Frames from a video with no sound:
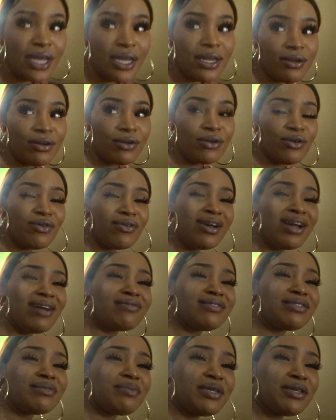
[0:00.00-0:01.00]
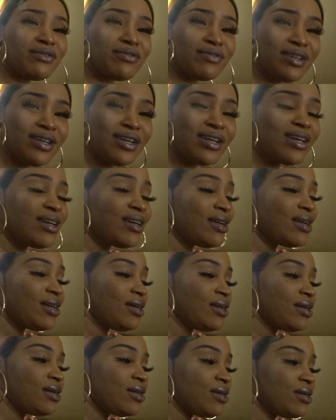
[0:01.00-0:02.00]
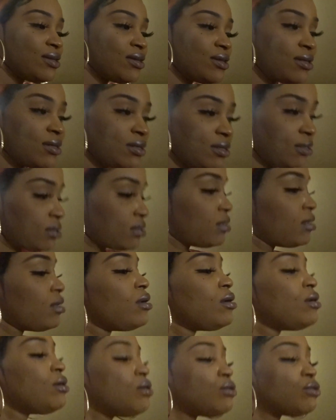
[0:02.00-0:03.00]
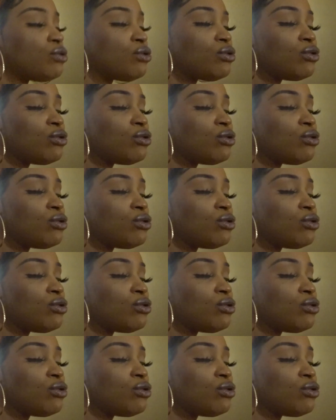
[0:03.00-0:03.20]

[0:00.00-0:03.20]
like you we, don't have like, to be um like we want a lot like a lottery.